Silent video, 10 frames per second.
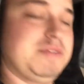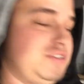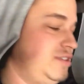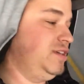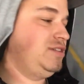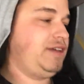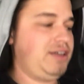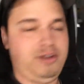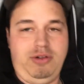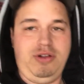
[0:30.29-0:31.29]
This is his
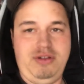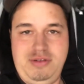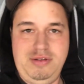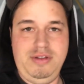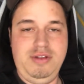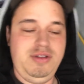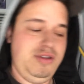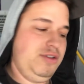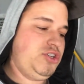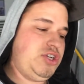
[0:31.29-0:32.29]
little
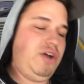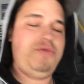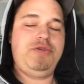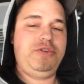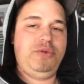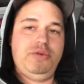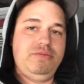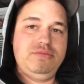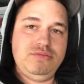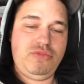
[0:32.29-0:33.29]
shelf for
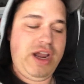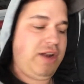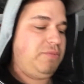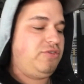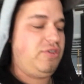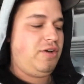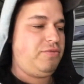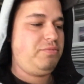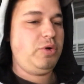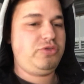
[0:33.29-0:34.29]
doing random
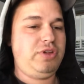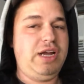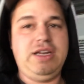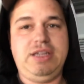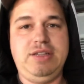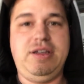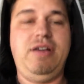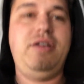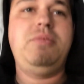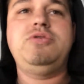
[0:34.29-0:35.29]
stuff, mostly not detailing.